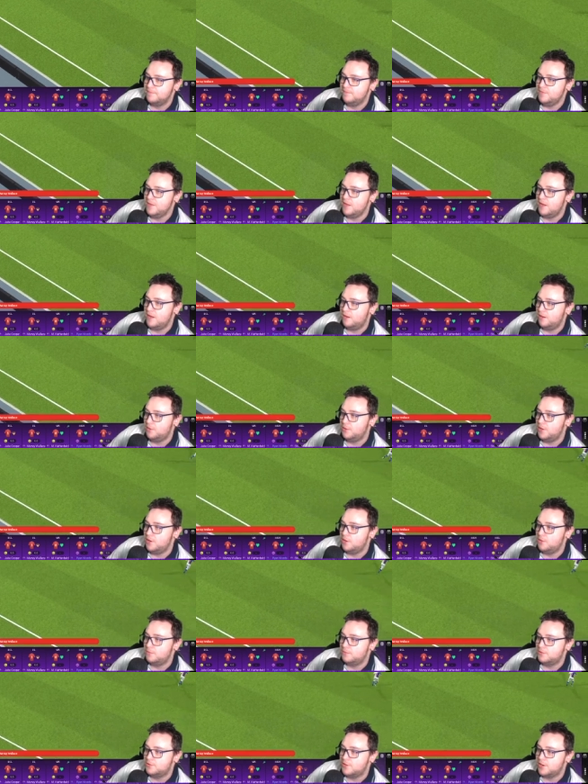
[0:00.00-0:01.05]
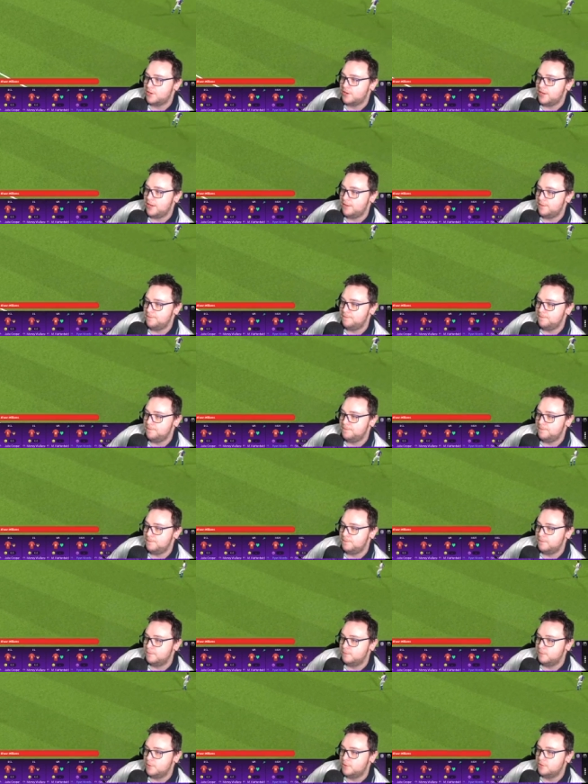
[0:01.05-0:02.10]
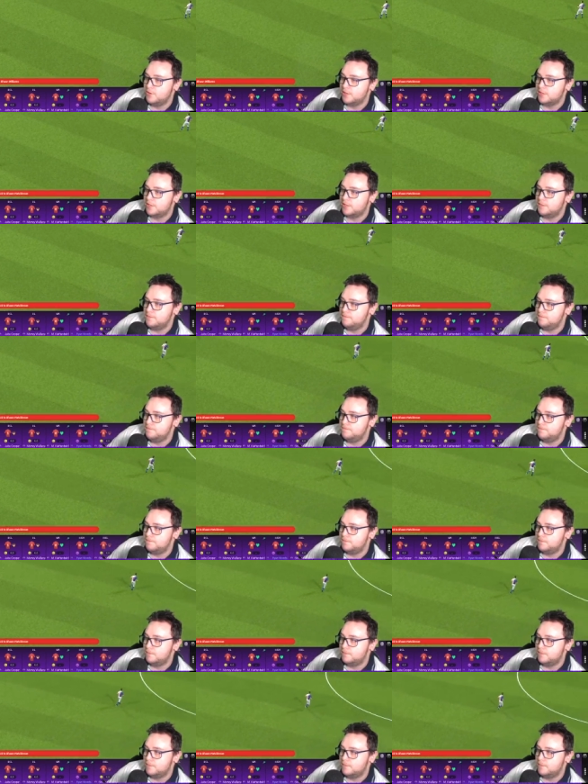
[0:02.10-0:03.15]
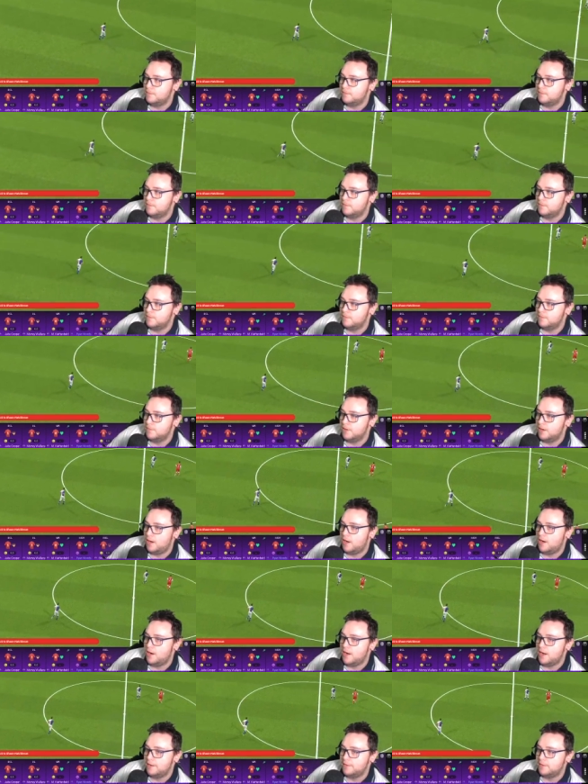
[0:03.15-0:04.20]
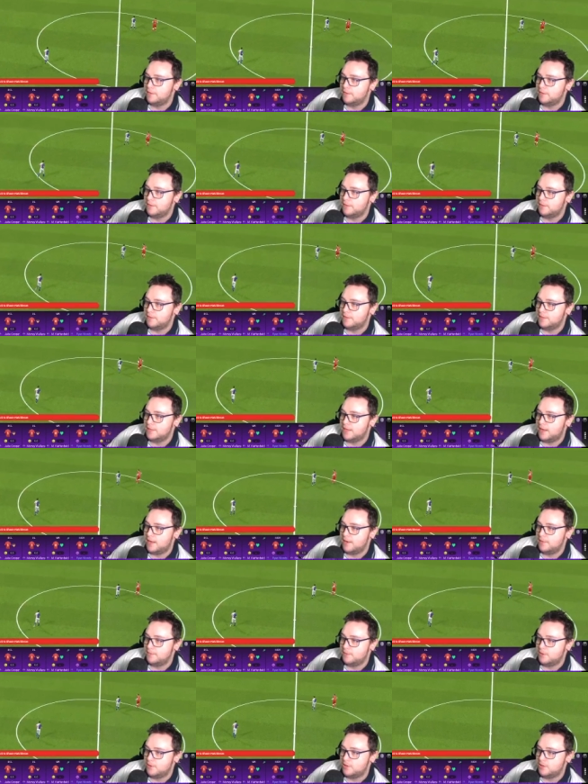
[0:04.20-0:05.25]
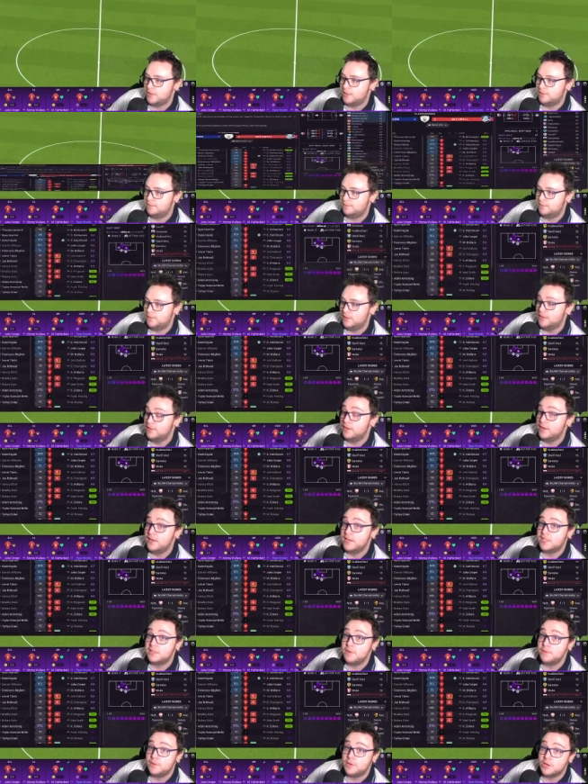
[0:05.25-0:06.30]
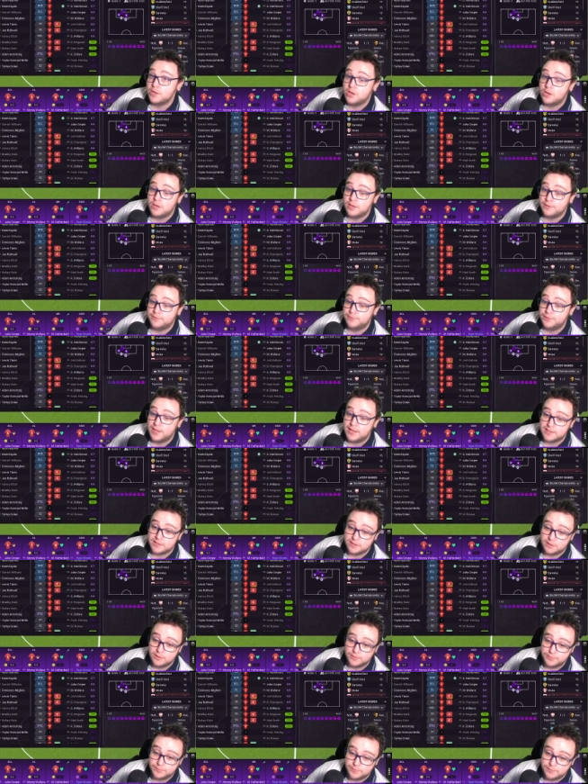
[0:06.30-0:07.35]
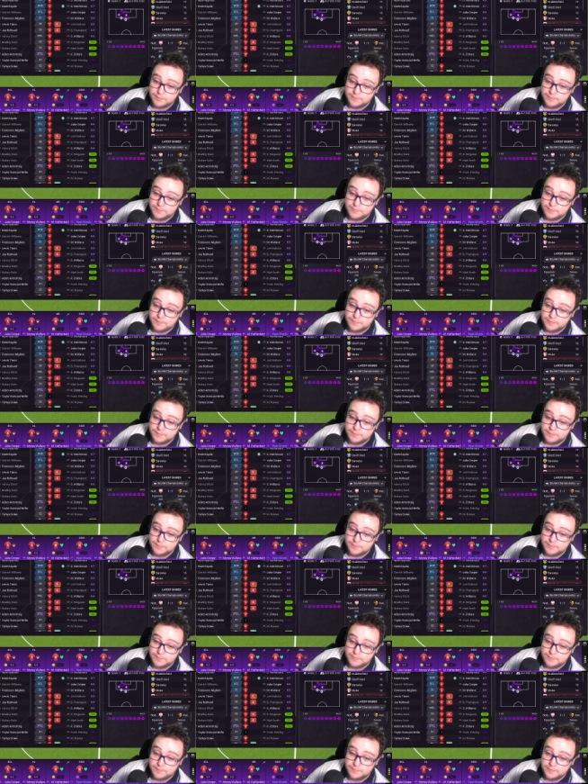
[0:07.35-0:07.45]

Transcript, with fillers: Yeah. Oh, no. Tricky. We tricked him. All right. Time. Corner. There needs to be more corner flag stuff.